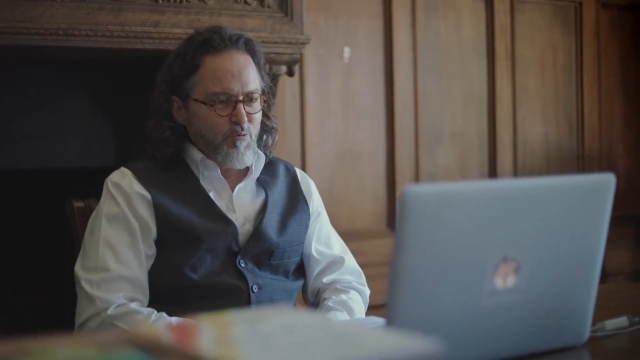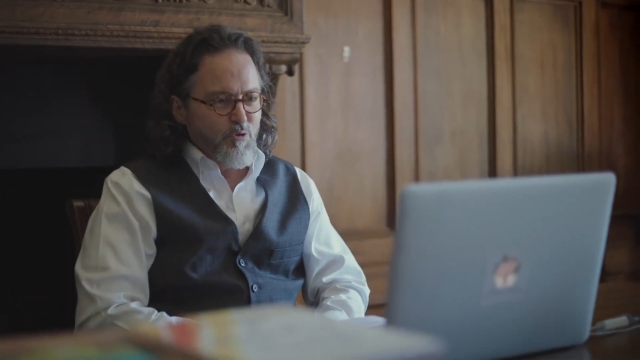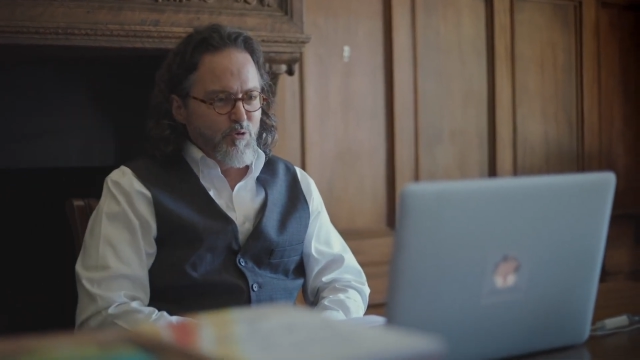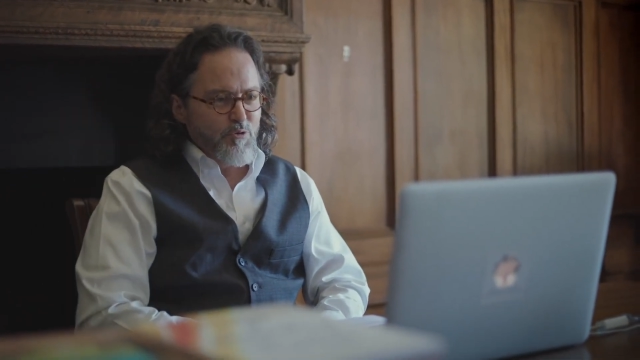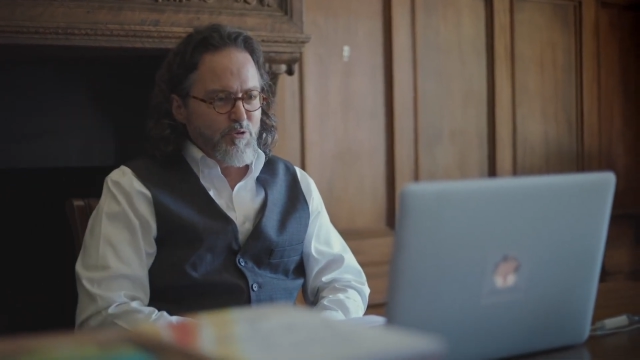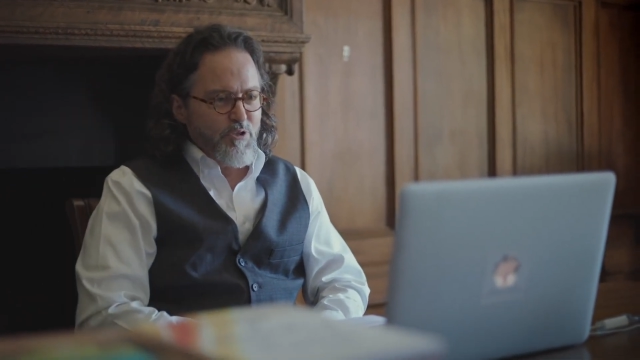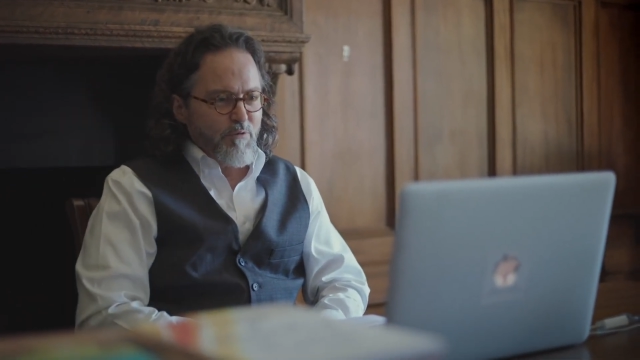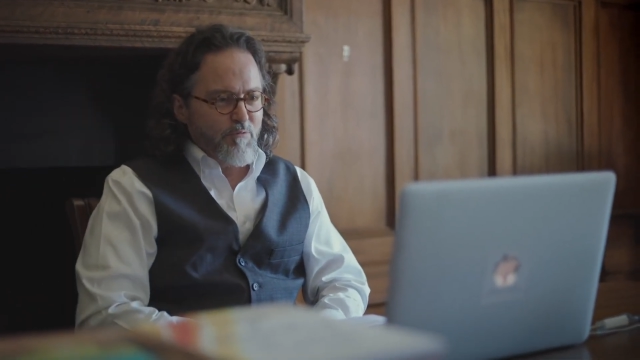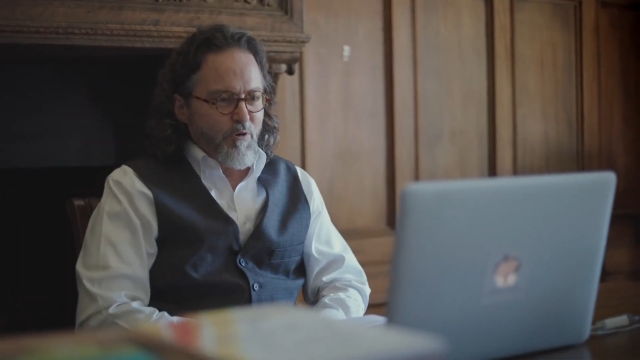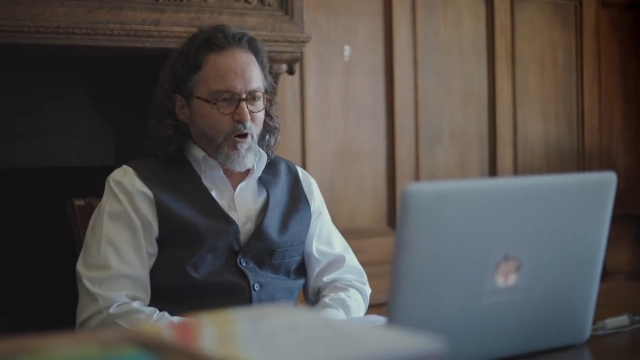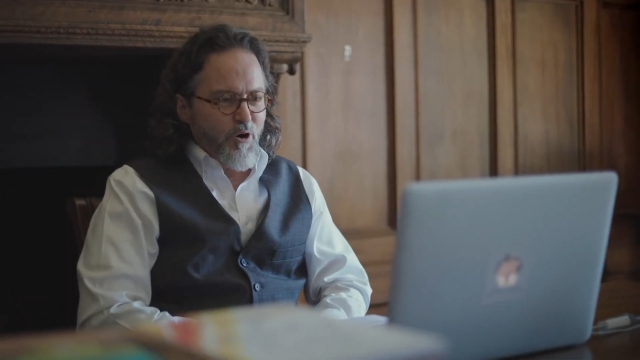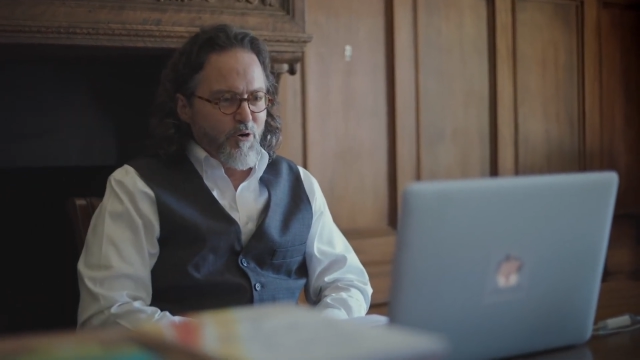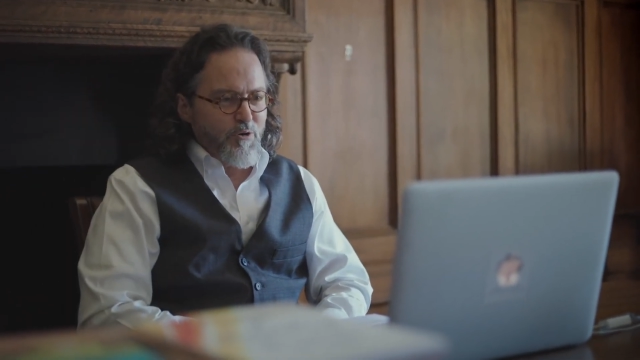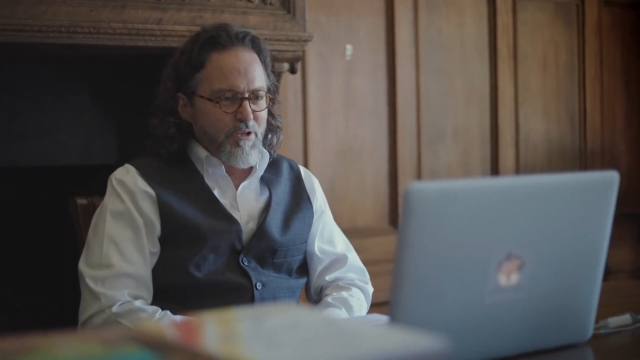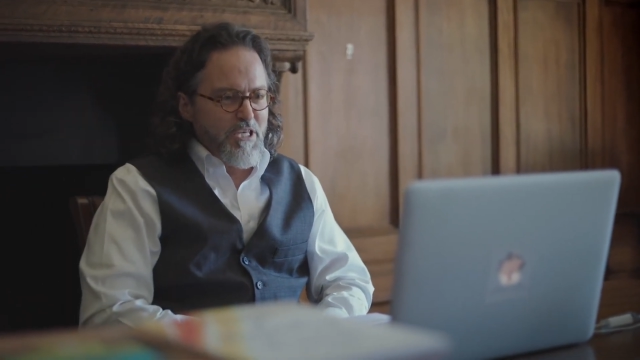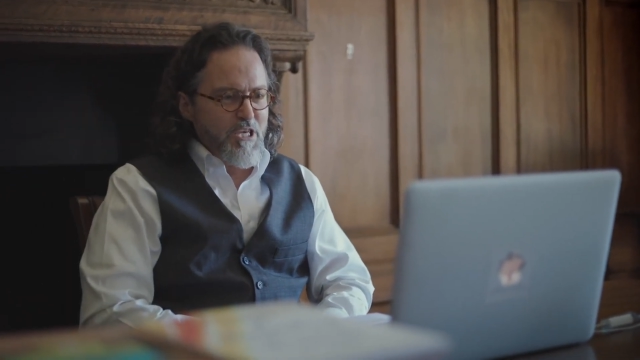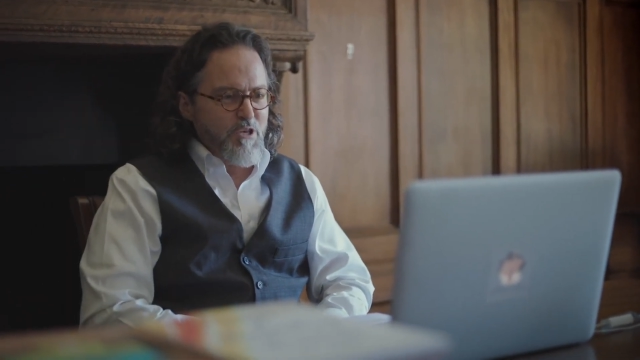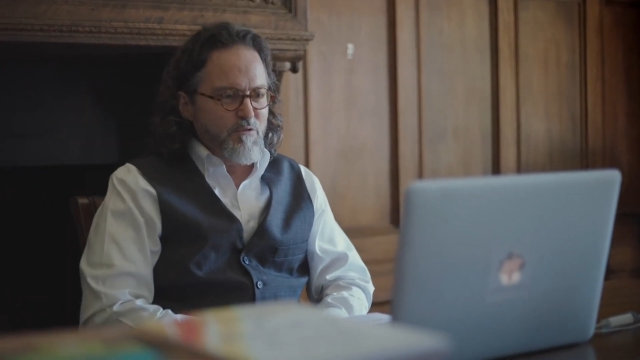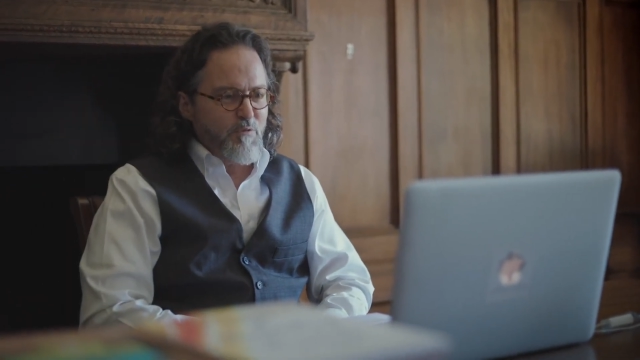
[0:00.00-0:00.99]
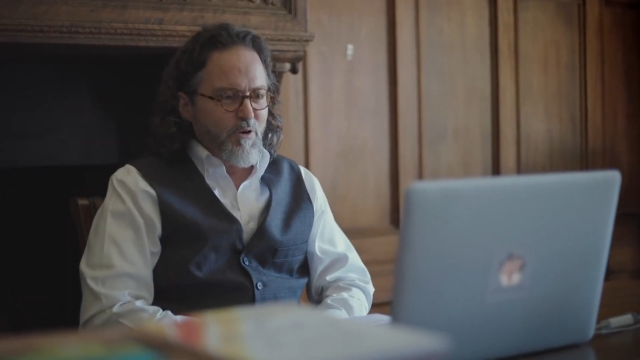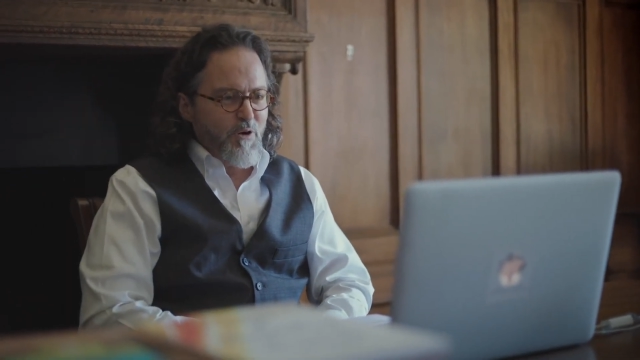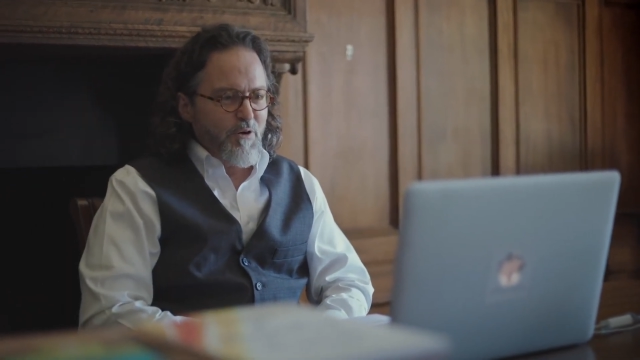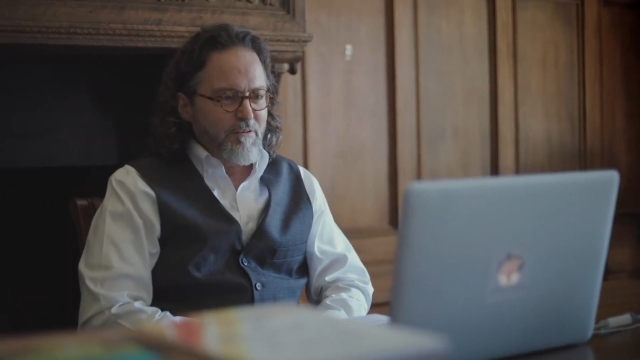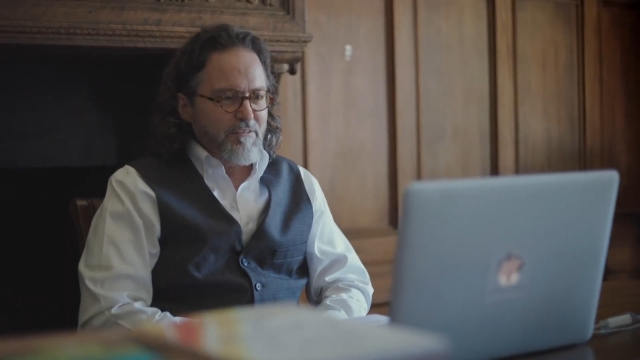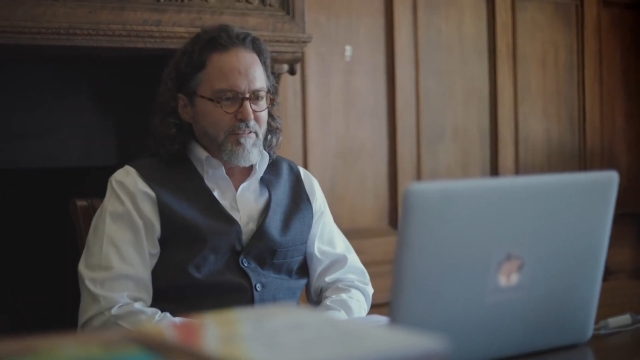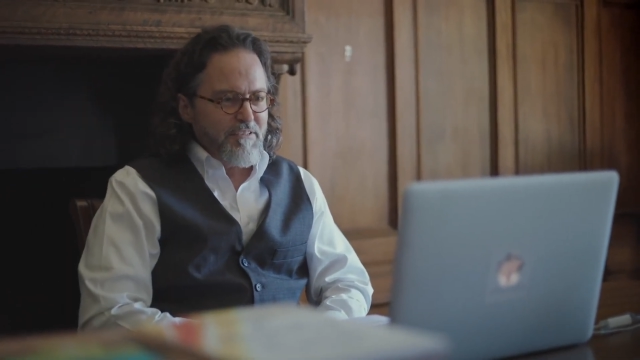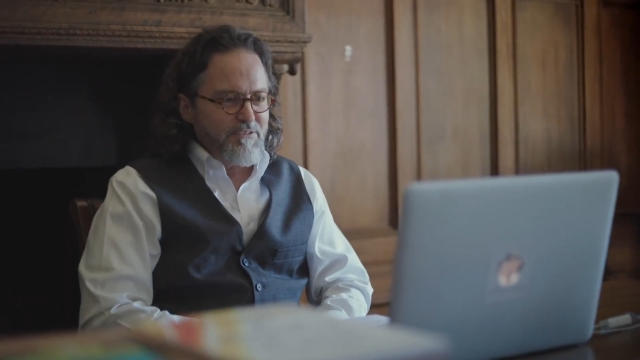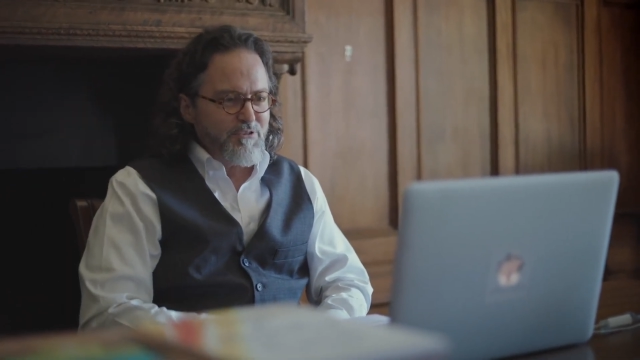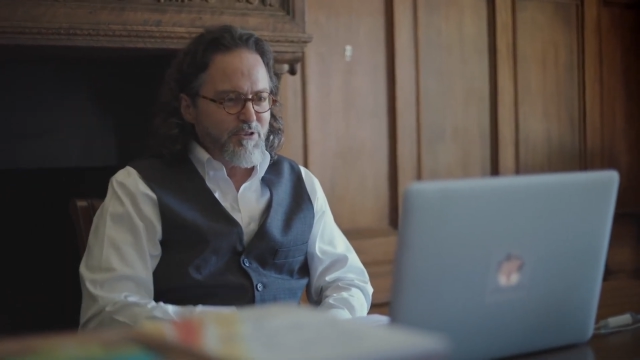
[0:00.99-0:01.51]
root of all evil.